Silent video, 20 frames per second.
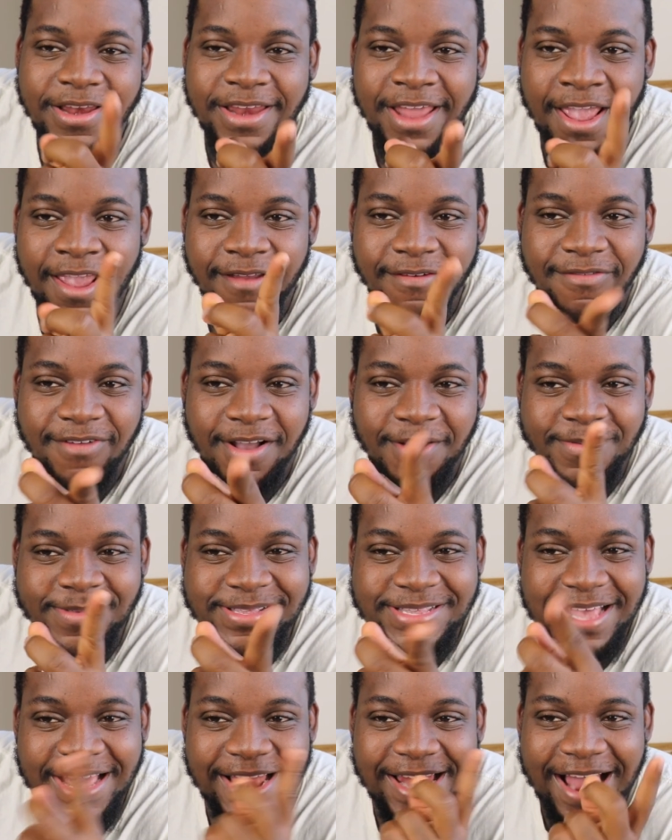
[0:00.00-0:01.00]
Nate
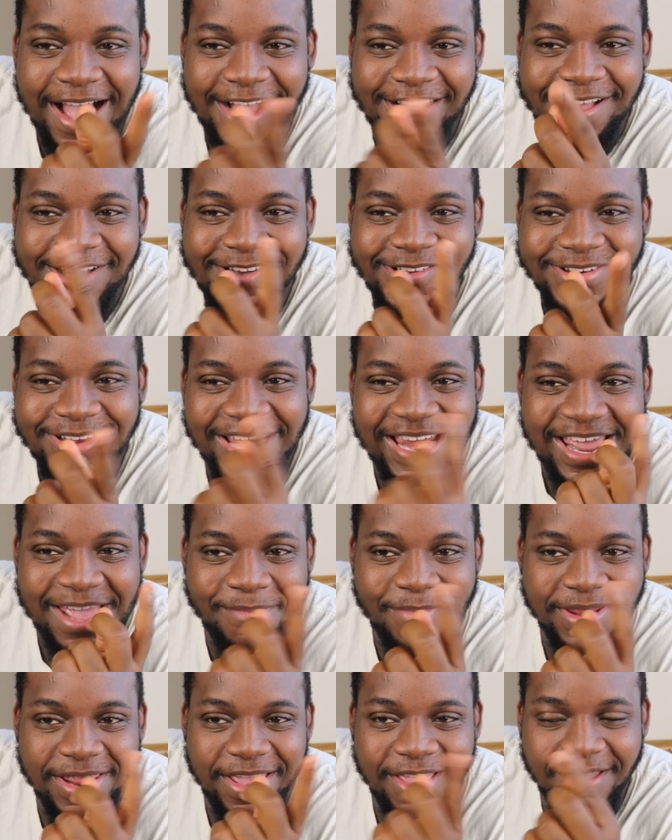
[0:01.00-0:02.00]
Robinson Knockout. The
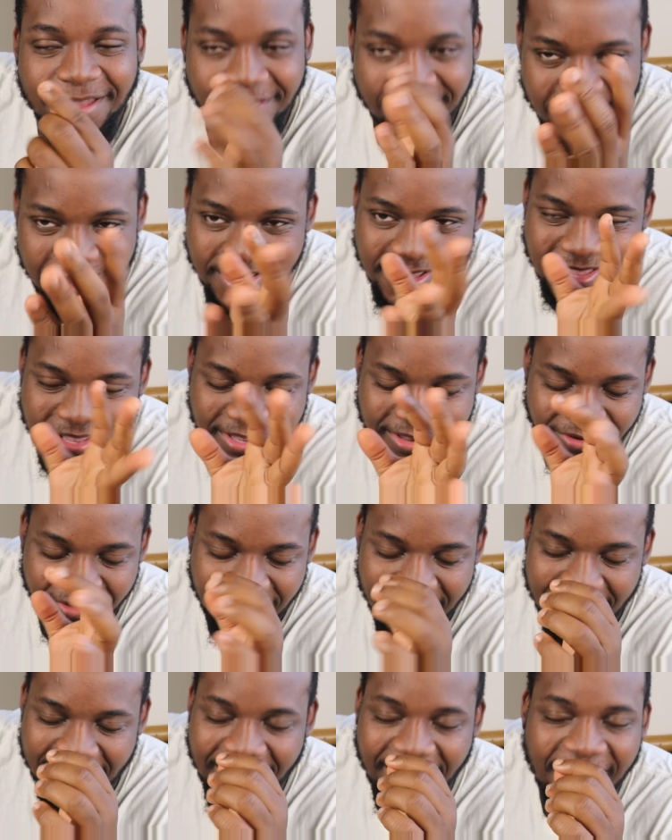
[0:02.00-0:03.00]
name of the
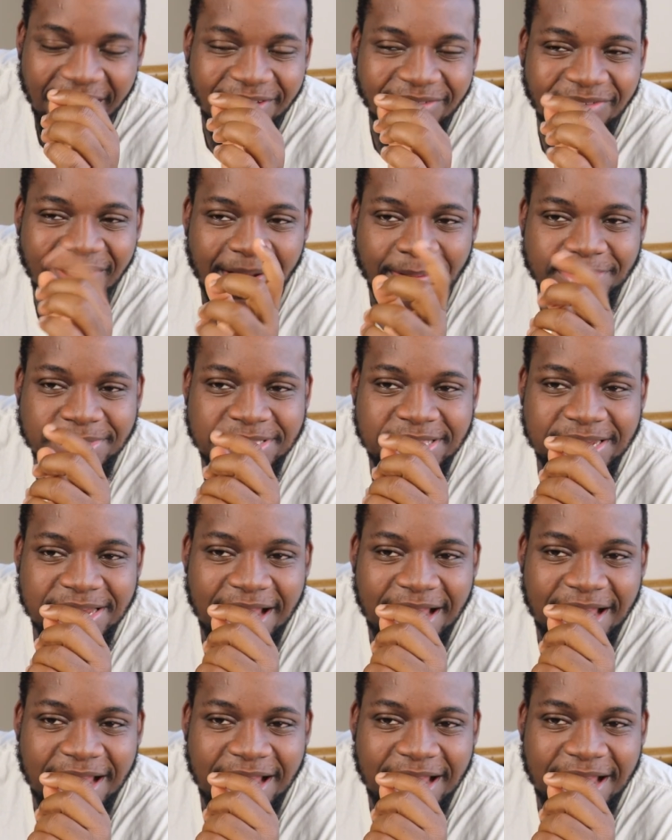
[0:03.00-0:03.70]
script, Nate Robinson